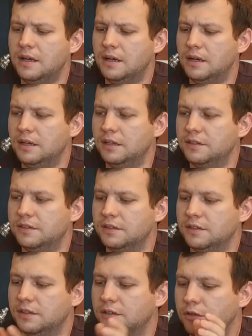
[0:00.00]
is
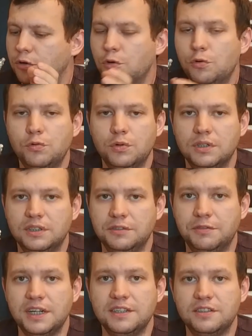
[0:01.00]
all
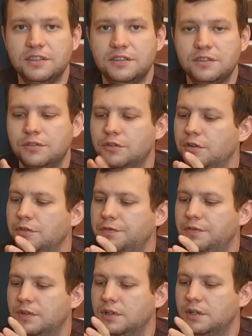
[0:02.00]
devices of
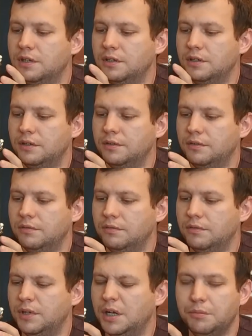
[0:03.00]

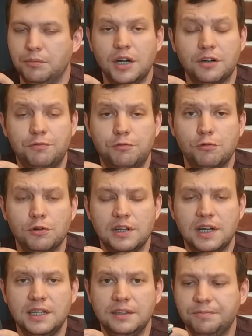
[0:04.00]
Mark IV
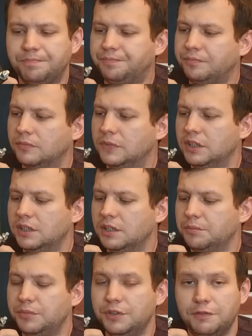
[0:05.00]
line, they
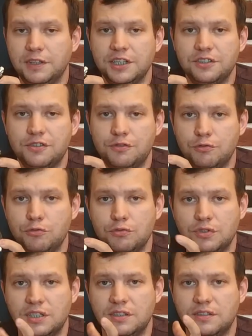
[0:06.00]
can be flashed through
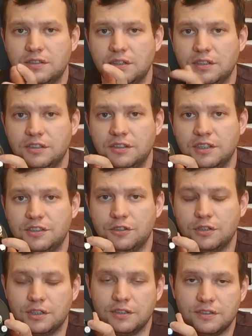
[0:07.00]
this Ethernet
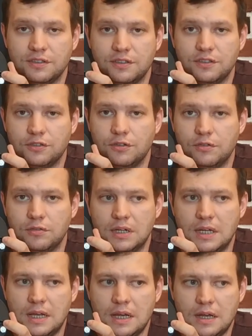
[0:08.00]
sockets. So
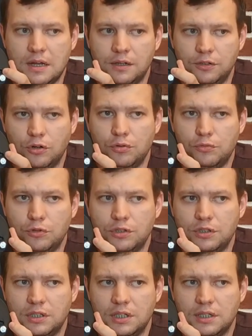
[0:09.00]
no
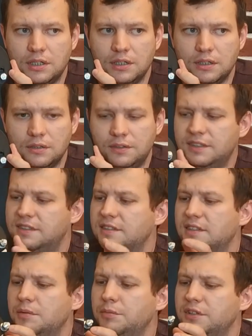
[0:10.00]
more
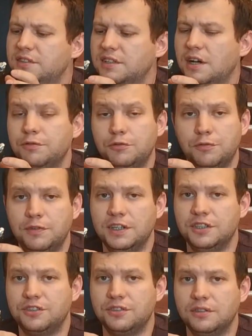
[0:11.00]
disassembling stuff to
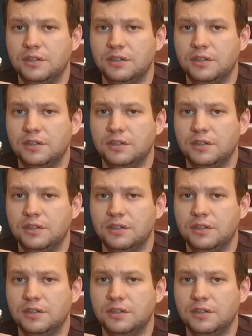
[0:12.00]
flash